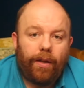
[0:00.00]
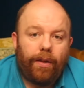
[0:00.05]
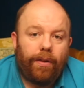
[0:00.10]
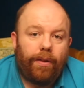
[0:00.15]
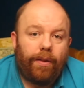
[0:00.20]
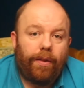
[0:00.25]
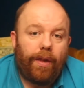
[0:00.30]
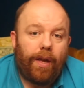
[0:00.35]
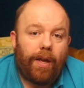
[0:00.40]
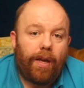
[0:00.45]

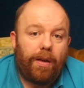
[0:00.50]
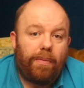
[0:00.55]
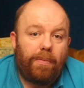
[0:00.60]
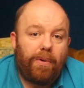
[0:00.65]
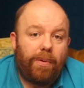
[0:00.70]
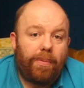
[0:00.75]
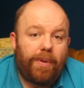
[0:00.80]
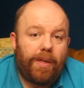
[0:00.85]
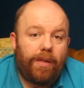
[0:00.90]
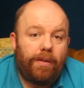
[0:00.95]
They
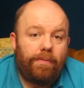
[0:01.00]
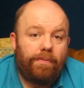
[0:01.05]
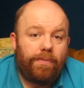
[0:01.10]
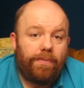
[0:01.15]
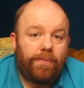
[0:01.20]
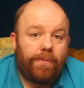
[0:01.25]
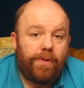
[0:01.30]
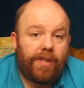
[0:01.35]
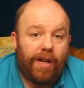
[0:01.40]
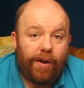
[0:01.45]
might be
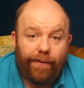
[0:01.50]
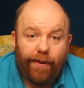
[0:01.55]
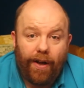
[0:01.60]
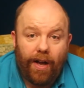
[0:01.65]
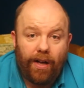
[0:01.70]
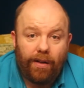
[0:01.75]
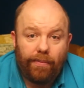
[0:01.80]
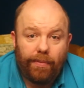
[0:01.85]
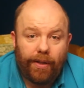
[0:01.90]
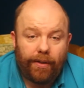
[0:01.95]

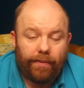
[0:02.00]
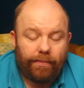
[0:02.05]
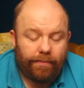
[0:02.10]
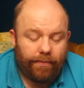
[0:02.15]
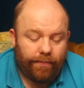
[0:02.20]
self-harming.